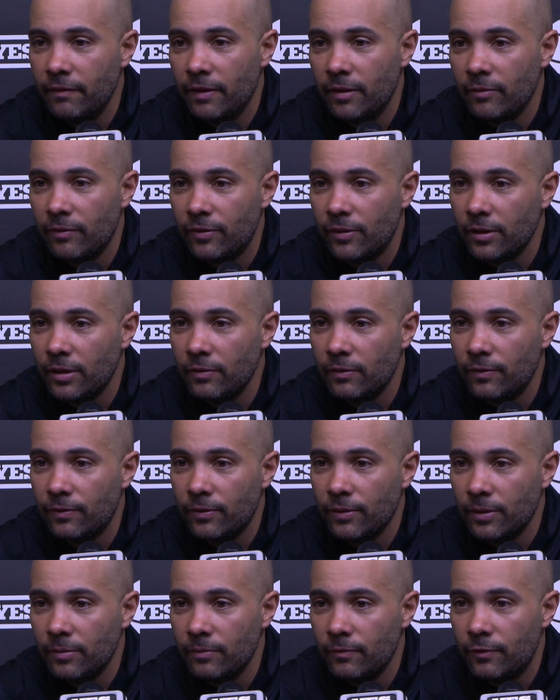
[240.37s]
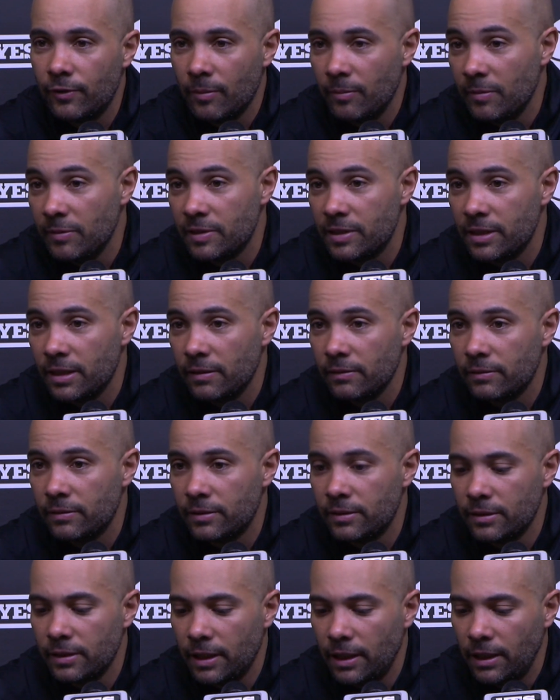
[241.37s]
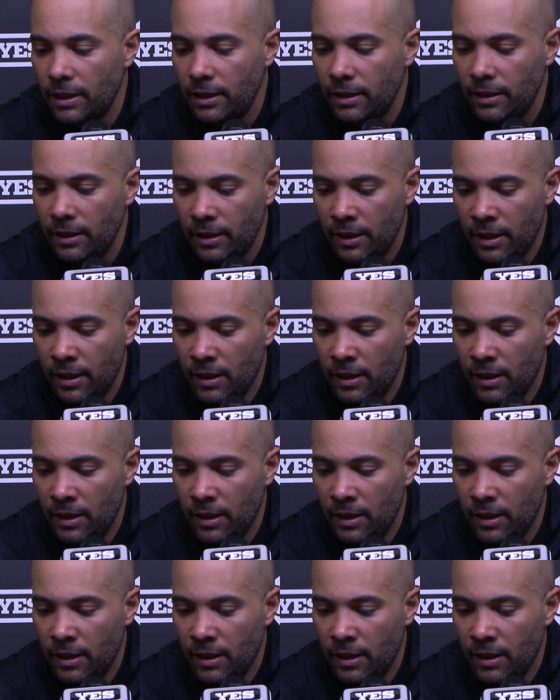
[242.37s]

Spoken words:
them from themselves. And,